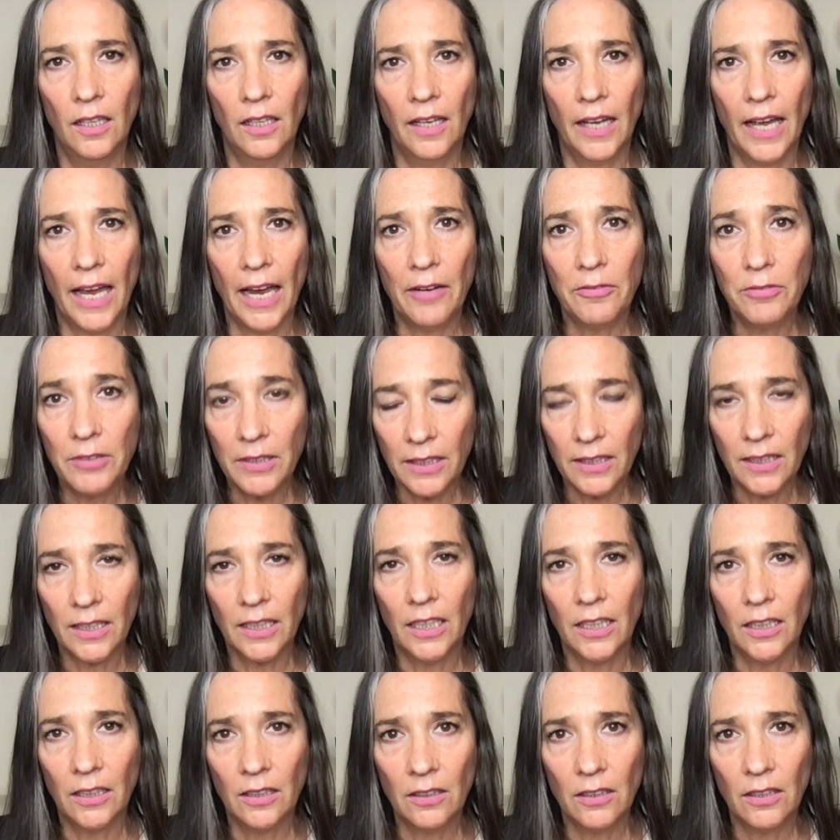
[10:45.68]

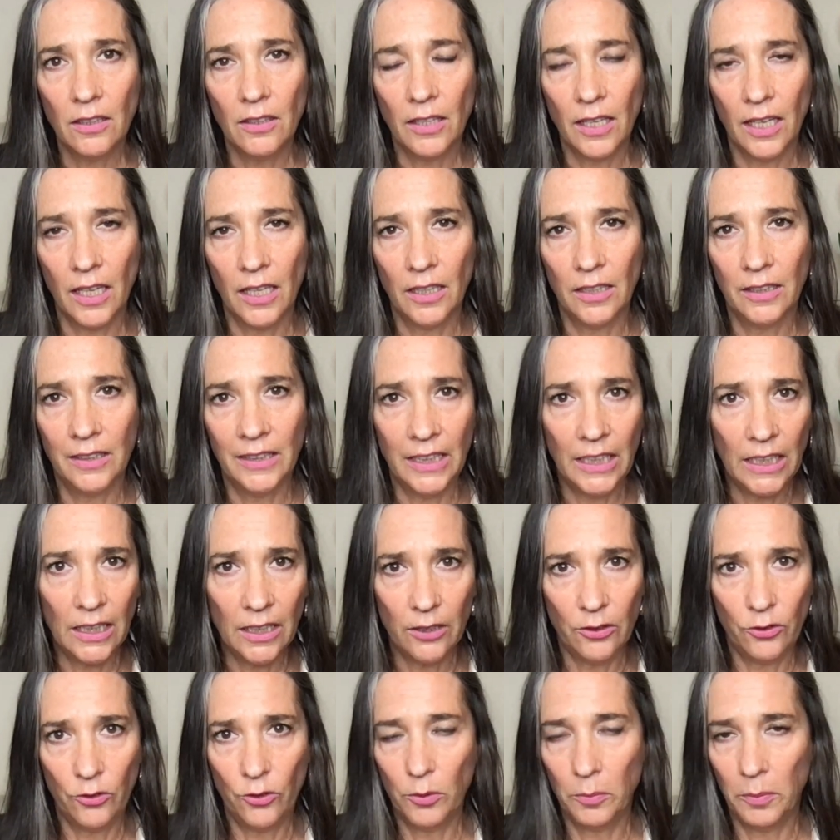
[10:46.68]
everything that
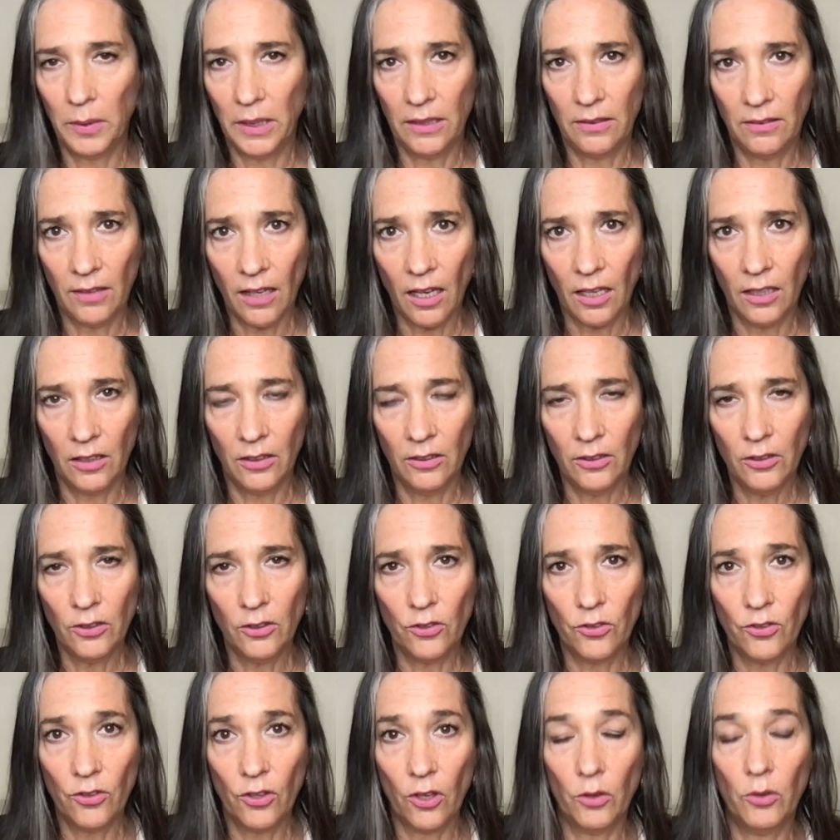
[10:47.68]
needed to be done
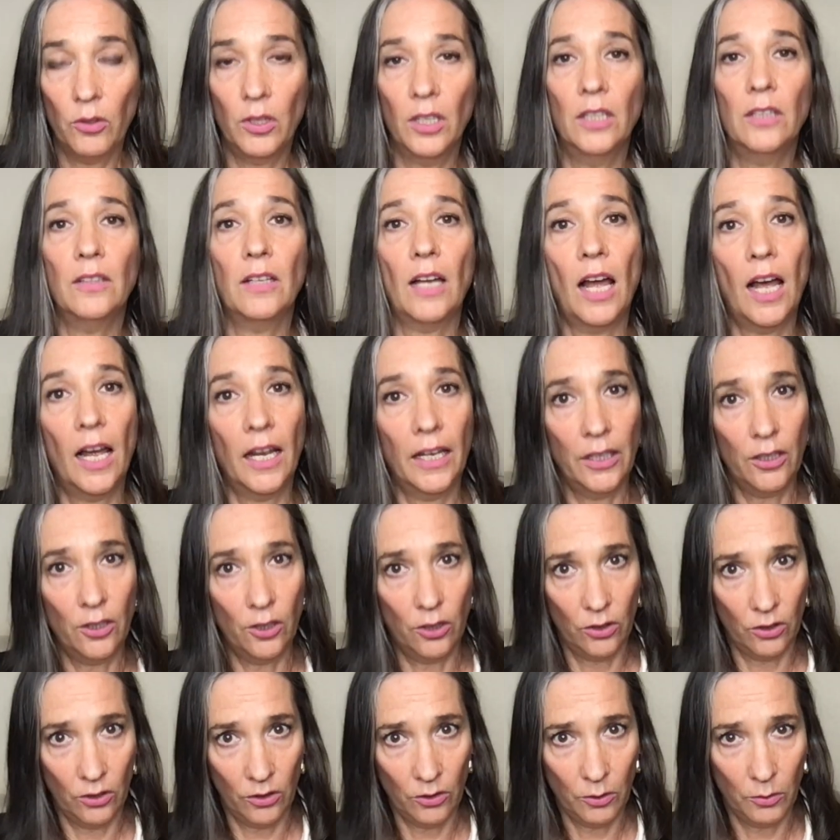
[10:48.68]
so that I
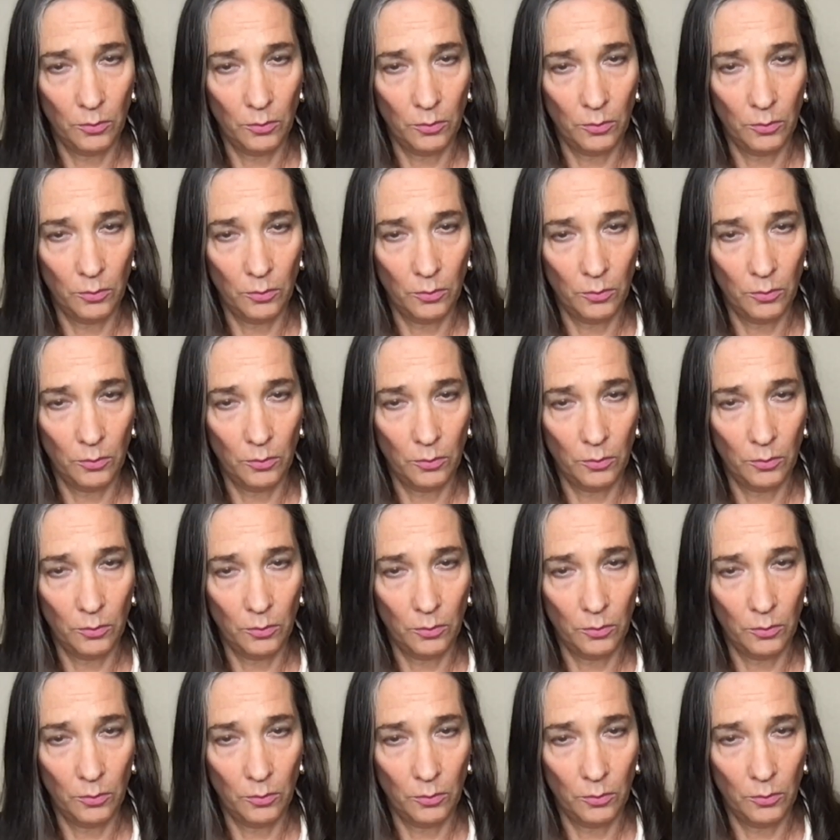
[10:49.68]
could